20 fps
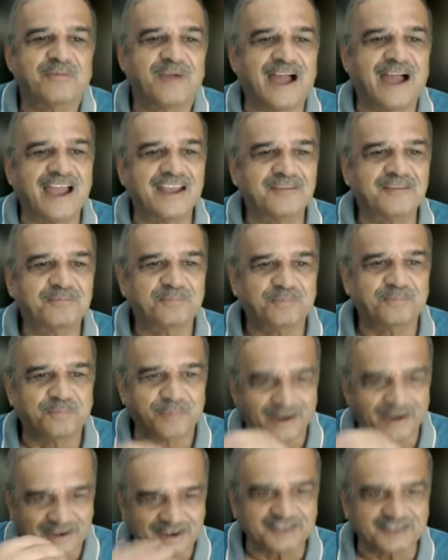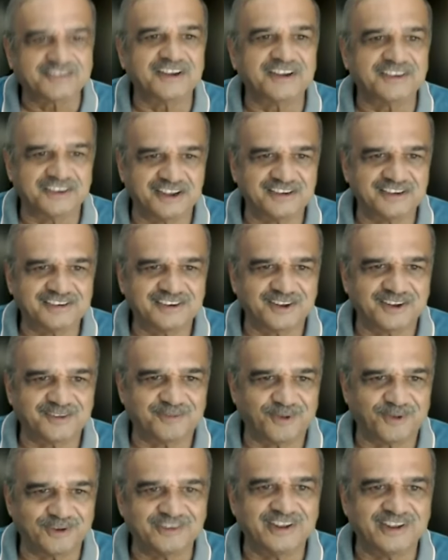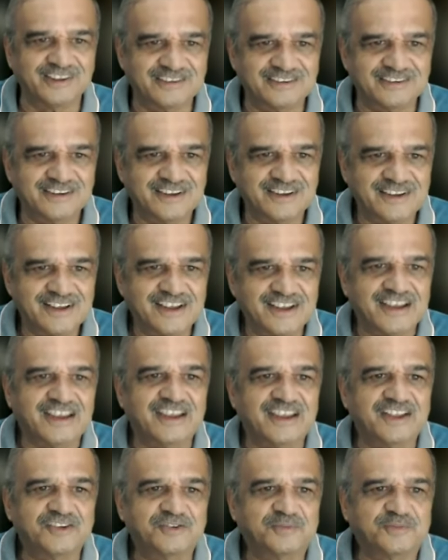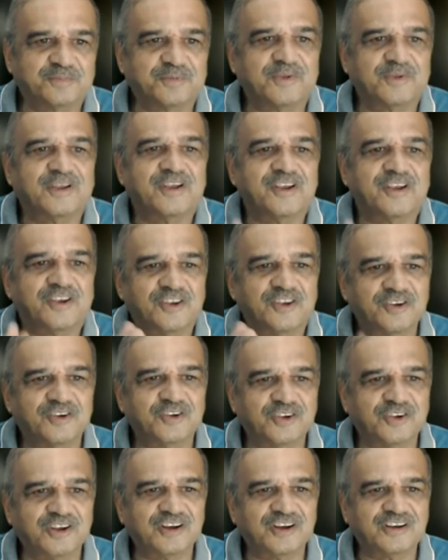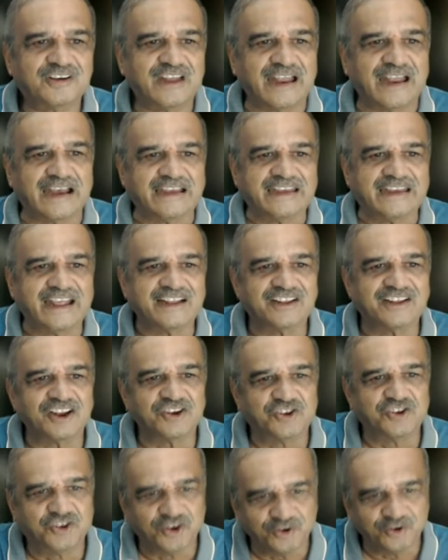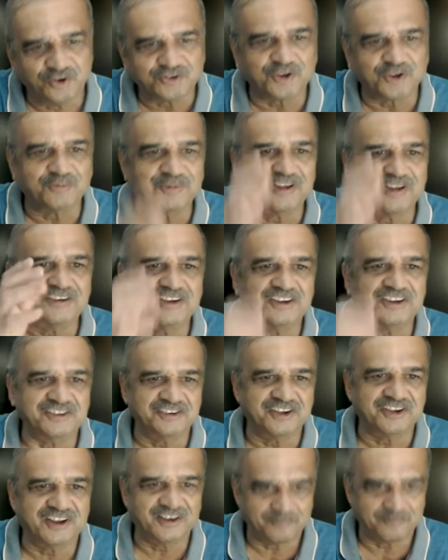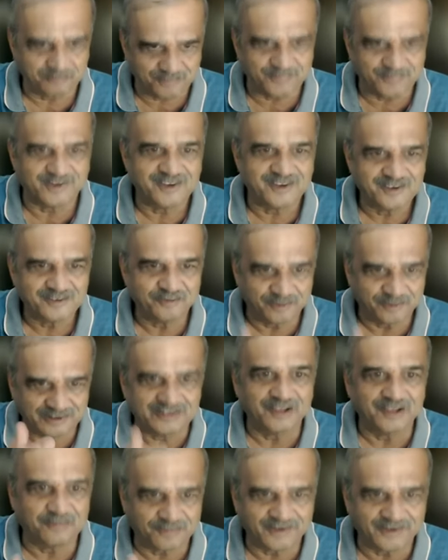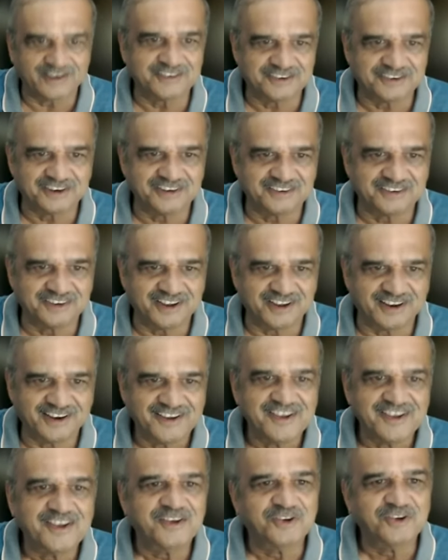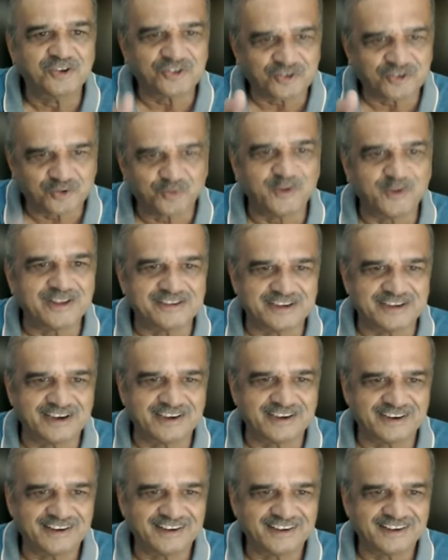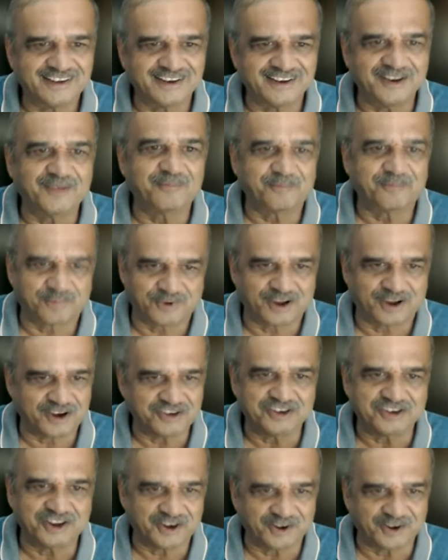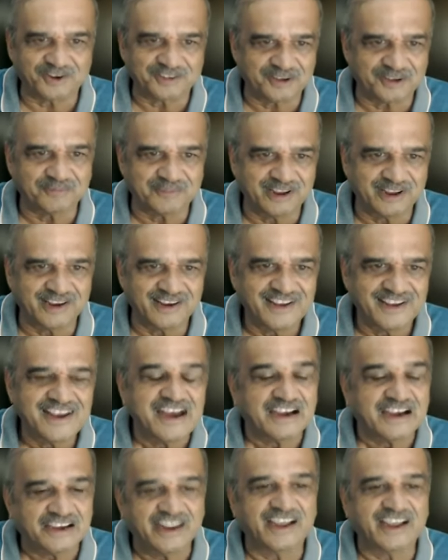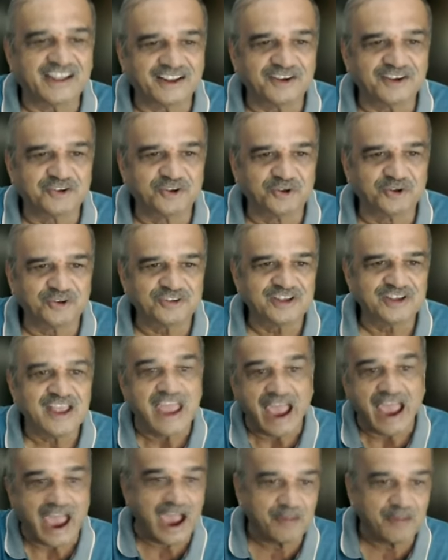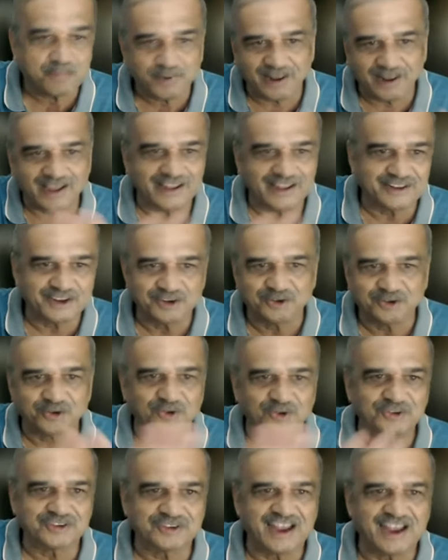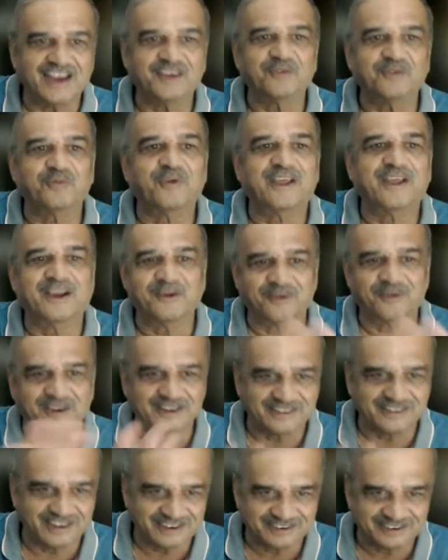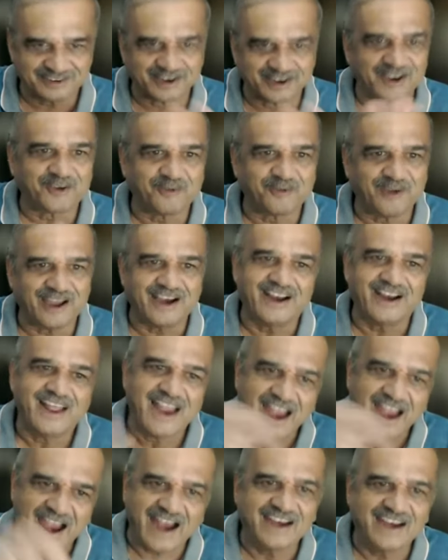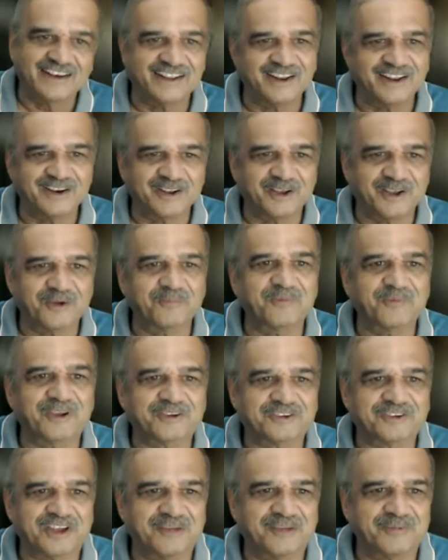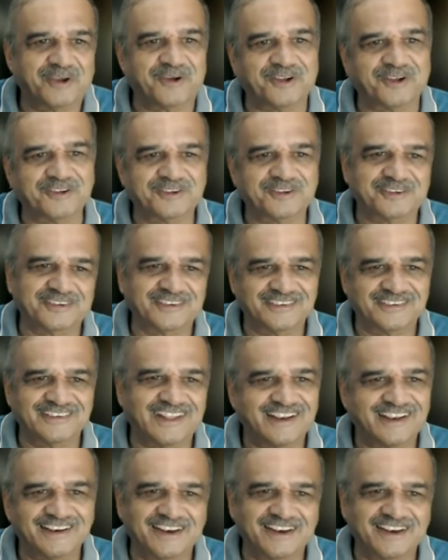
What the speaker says: I better suggest for this is take the juice of the ginger with the fresh ginger, you squeeze it in a crusher or something, take the juice apply the juice at wherever it's required, and then give mixture, because then it